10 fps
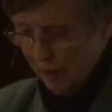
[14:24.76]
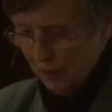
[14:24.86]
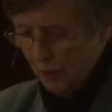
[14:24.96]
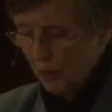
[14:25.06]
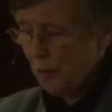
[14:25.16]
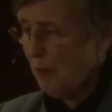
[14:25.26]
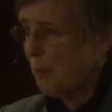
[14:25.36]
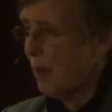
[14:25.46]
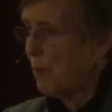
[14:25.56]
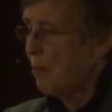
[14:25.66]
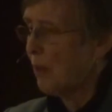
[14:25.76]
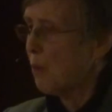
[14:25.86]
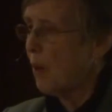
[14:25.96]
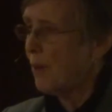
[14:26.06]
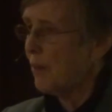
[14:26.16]
And you may want to pick
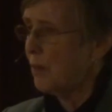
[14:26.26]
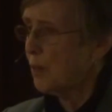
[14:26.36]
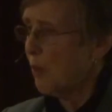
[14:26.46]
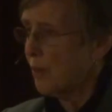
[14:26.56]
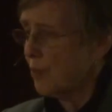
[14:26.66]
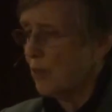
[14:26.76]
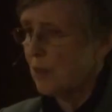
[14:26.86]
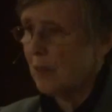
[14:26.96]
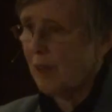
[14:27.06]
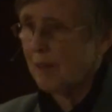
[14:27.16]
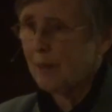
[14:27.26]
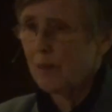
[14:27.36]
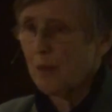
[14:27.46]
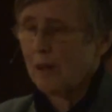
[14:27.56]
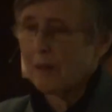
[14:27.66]
one of these questions, not
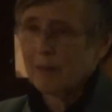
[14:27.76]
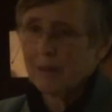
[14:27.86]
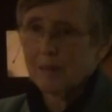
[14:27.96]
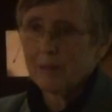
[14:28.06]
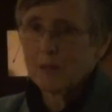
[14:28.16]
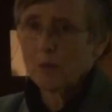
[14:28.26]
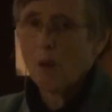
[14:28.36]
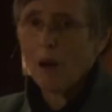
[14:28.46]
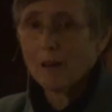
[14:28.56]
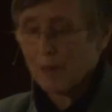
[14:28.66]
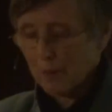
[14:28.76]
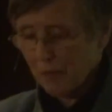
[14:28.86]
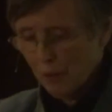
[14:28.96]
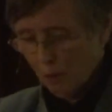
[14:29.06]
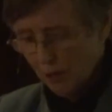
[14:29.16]
try to do all of them,
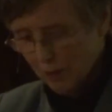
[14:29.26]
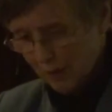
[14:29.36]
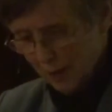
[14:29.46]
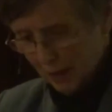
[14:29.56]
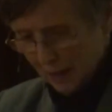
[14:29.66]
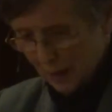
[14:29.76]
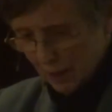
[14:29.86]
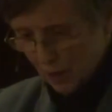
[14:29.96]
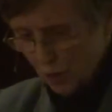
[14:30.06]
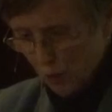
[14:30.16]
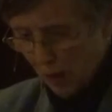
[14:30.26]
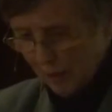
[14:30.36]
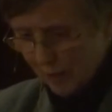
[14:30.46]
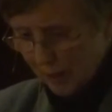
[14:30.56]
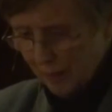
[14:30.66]
of course. Do I
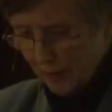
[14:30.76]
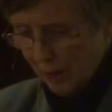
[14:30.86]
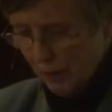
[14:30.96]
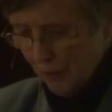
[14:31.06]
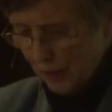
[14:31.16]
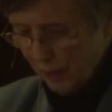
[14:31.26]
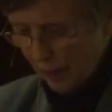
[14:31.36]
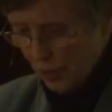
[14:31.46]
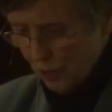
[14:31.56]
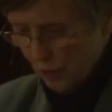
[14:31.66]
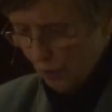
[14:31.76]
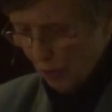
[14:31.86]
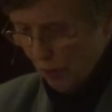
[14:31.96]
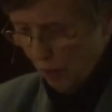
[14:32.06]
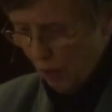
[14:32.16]
sense an invitation or
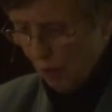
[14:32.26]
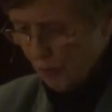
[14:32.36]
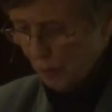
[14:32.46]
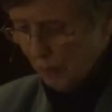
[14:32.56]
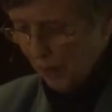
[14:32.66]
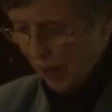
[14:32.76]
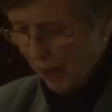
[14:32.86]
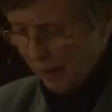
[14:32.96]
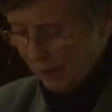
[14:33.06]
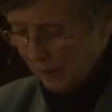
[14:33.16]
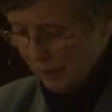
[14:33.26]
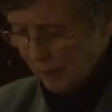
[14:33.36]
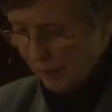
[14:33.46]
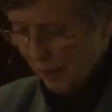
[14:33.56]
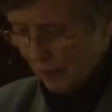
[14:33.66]
call from God
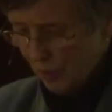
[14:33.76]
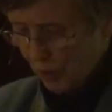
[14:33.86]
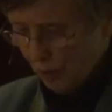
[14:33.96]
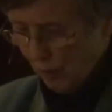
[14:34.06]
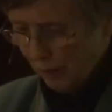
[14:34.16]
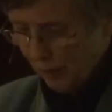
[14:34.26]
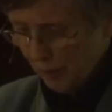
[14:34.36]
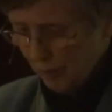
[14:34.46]
in that stirring?